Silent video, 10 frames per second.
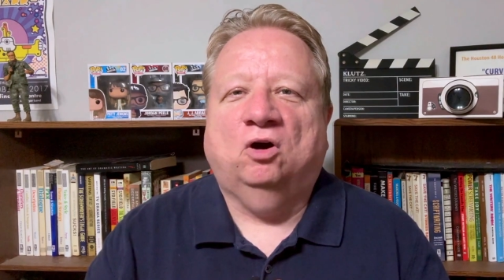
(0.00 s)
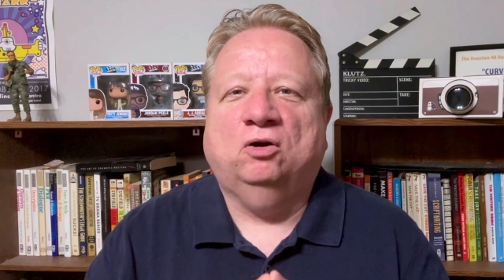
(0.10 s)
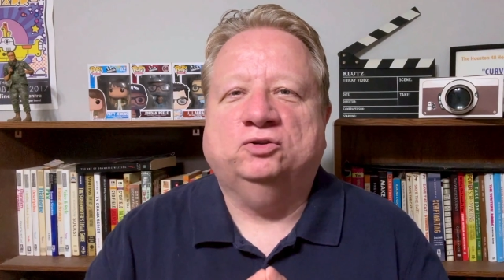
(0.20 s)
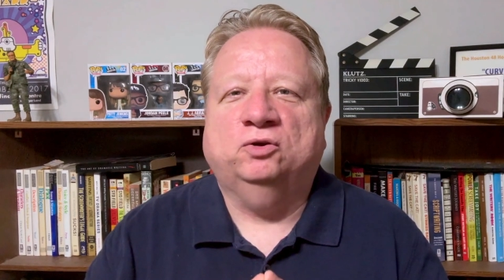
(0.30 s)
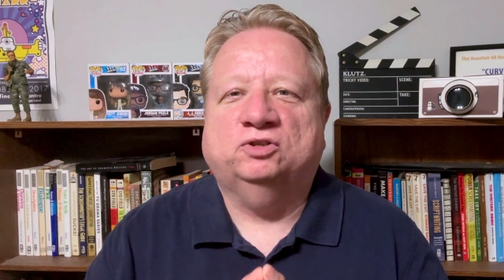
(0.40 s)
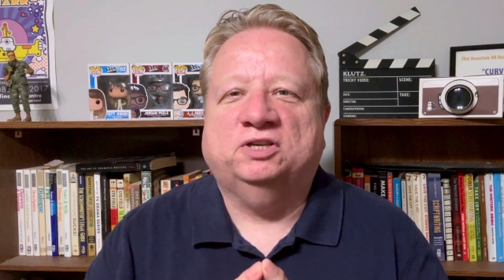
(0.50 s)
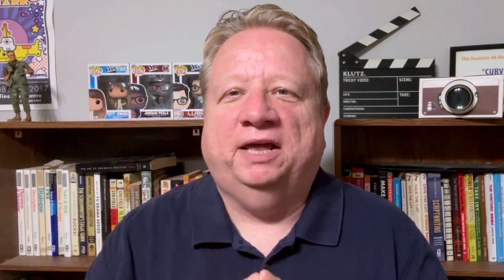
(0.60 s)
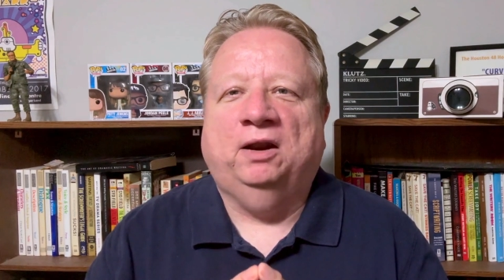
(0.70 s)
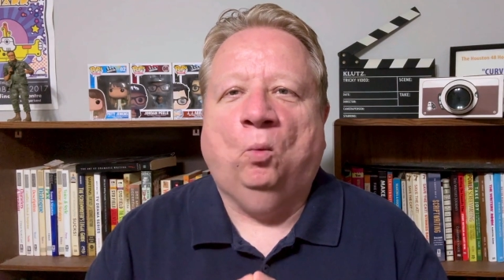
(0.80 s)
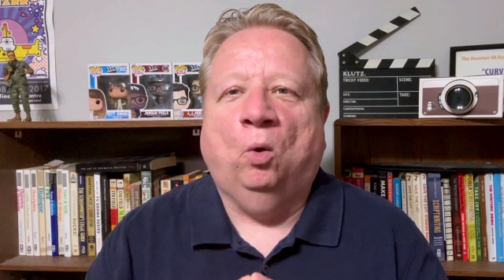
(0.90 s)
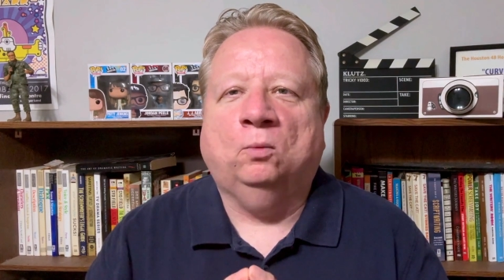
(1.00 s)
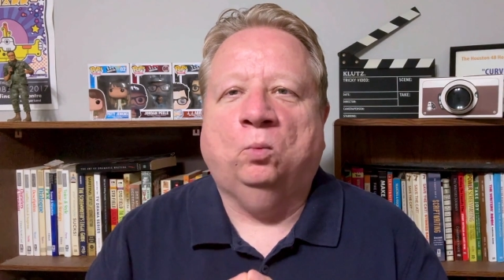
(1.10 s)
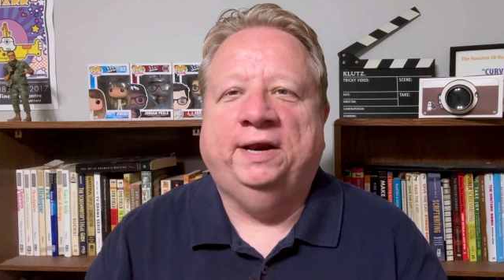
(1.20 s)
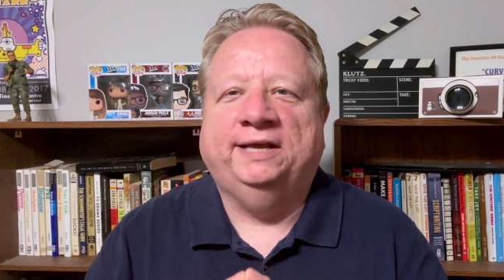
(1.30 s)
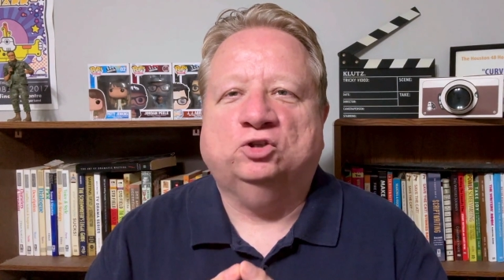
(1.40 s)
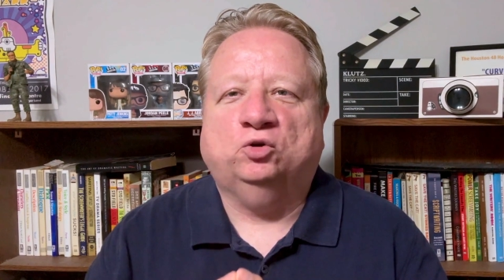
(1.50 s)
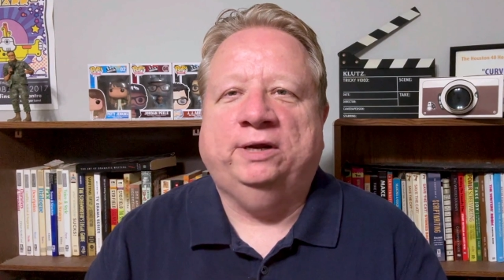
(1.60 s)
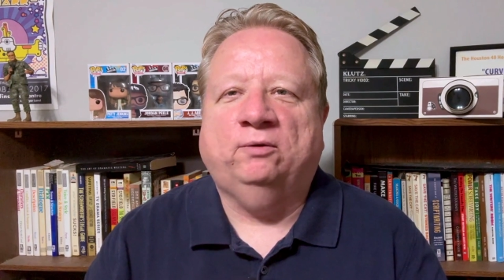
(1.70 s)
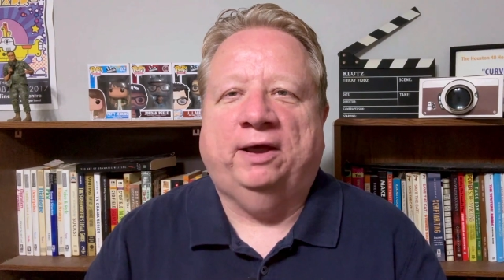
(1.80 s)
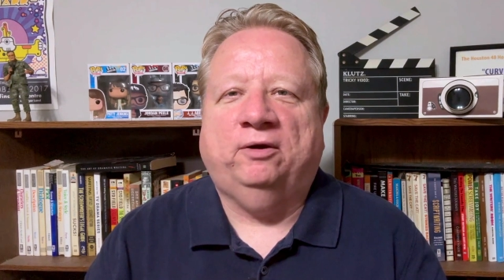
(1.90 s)
also cite award-winning
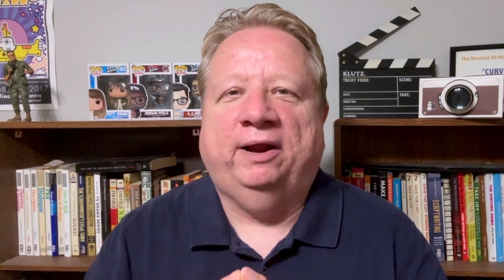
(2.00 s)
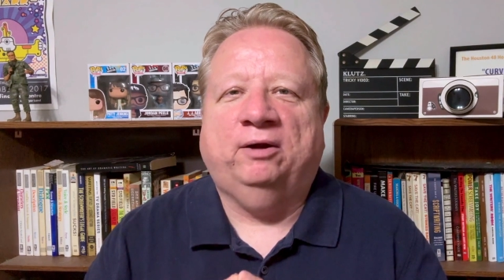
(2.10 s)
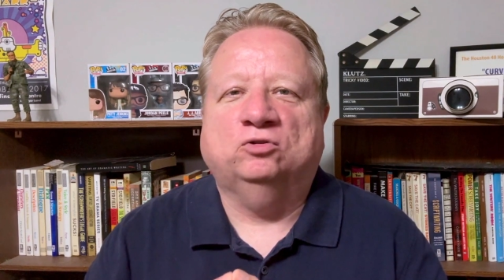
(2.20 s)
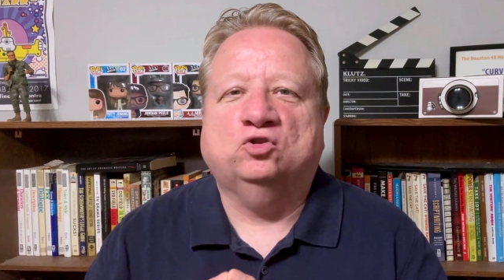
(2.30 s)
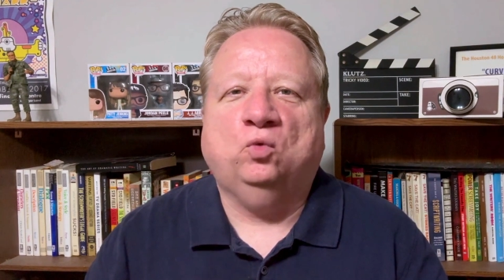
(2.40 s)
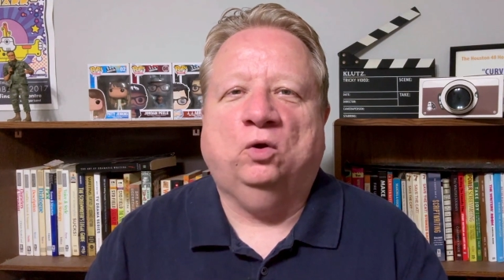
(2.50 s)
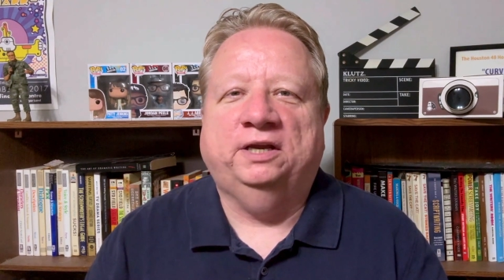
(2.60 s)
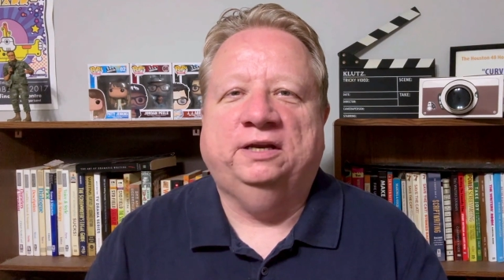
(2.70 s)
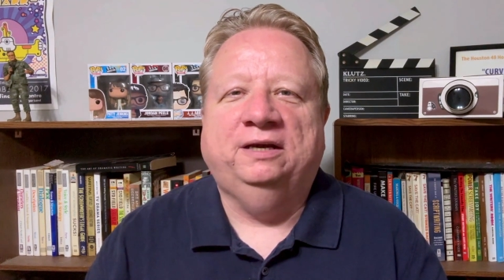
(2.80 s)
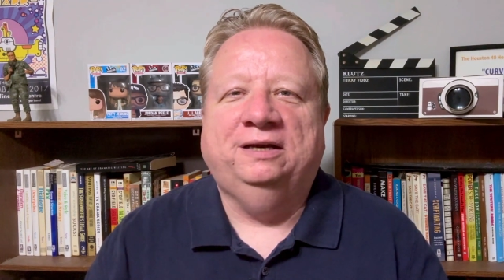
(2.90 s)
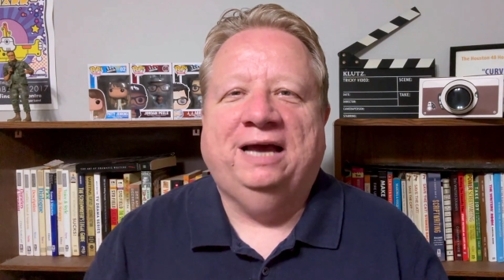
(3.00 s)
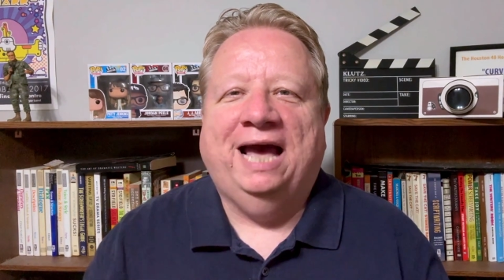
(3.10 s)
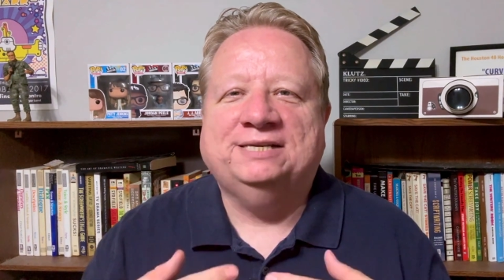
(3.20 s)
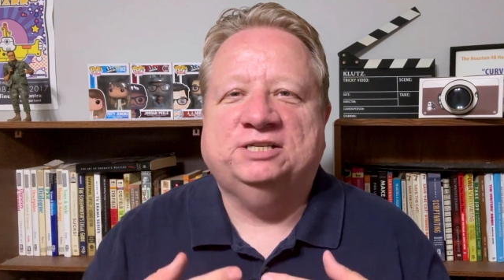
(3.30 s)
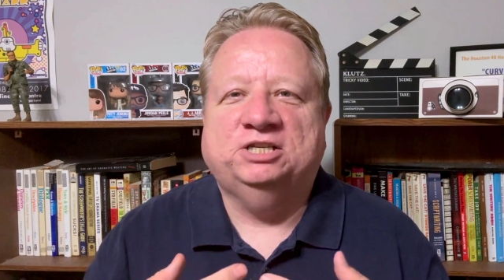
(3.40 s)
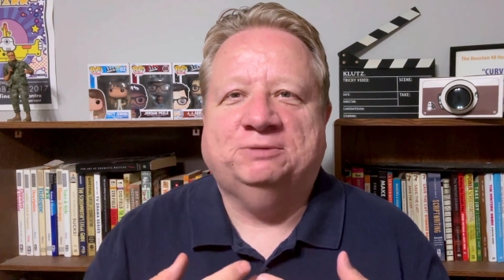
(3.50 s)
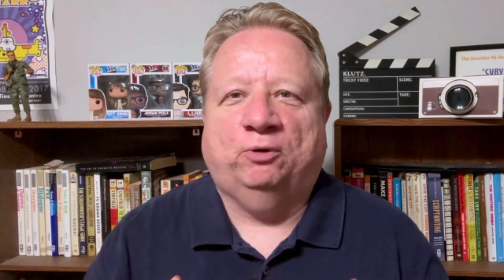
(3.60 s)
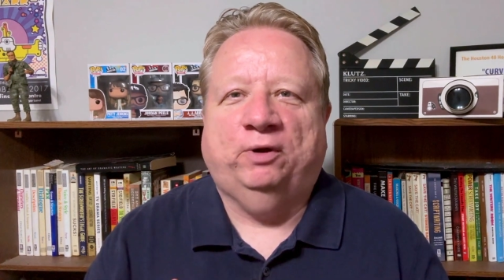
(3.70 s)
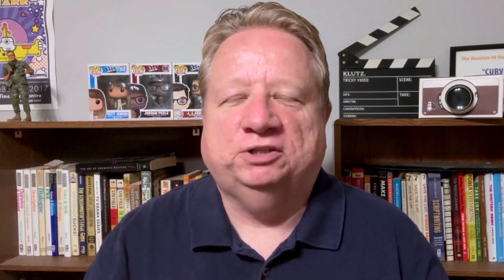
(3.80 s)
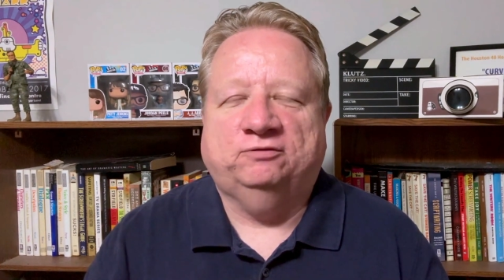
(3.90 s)
screenwriter Aaron Sorkin as an
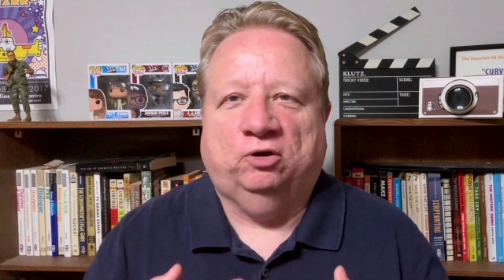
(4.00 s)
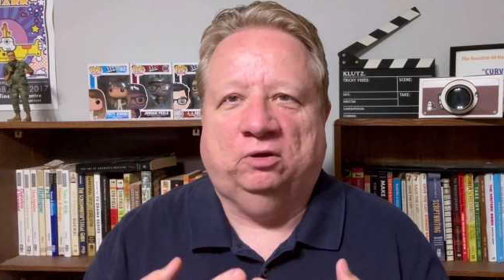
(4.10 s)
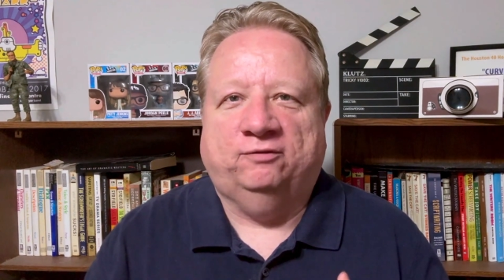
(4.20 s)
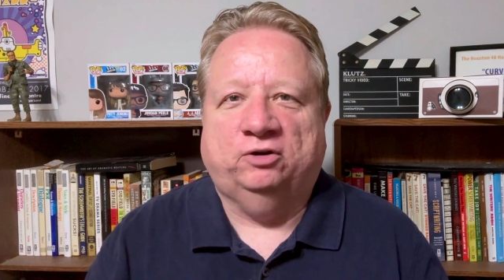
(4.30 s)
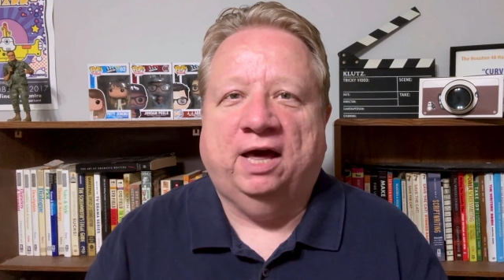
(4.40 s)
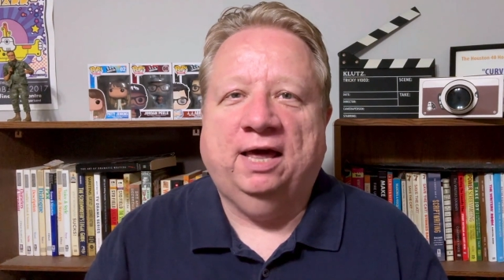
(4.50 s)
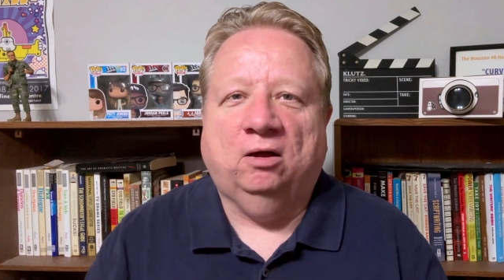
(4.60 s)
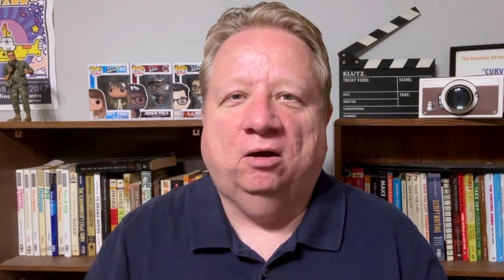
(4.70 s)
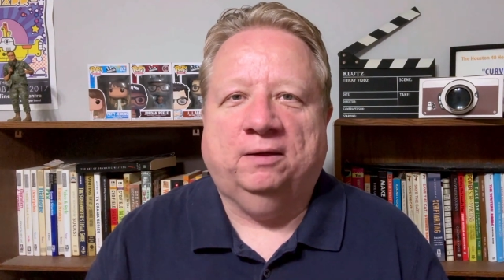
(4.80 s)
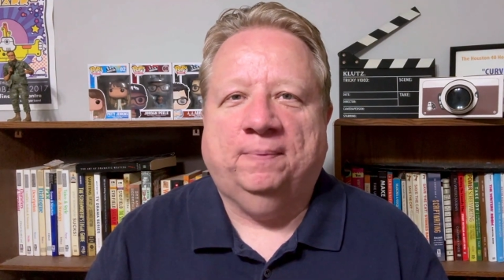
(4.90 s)
inspiration for clever dialogue.